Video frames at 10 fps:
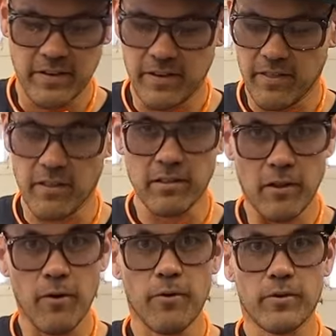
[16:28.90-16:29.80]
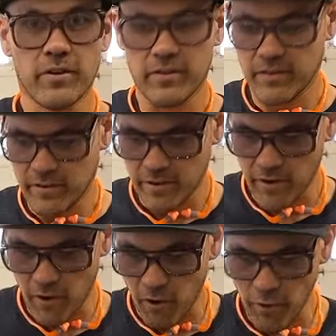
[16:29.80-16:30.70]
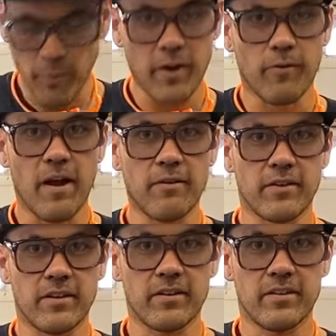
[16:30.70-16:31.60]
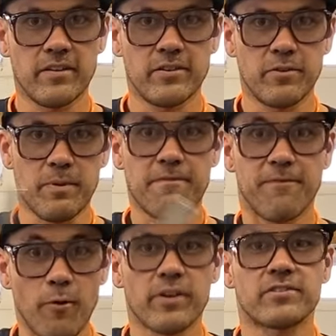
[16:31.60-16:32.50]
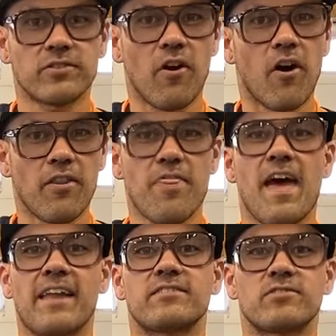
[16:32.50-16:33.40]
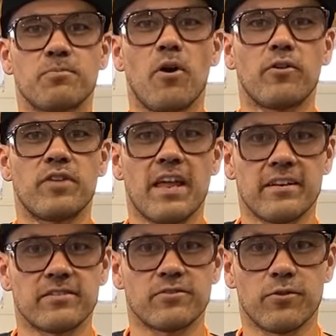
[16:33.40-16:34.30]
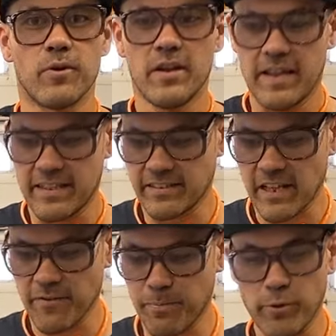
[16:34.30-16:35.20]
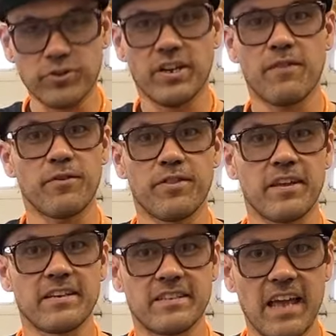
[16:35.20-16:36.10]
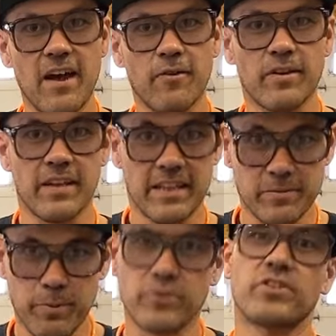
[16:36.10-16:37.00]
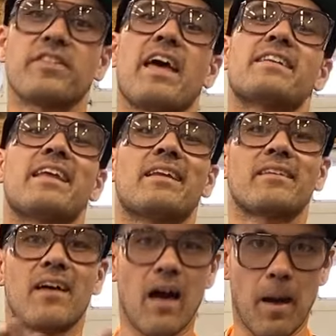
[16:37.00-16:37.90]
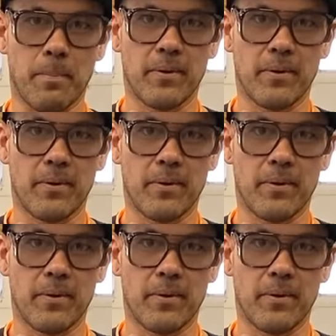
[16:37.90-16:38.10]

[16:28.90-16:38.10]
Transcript: the load all the way around it to be focused on that small dent. So instead of pushing everything down, it's pushing that dent up.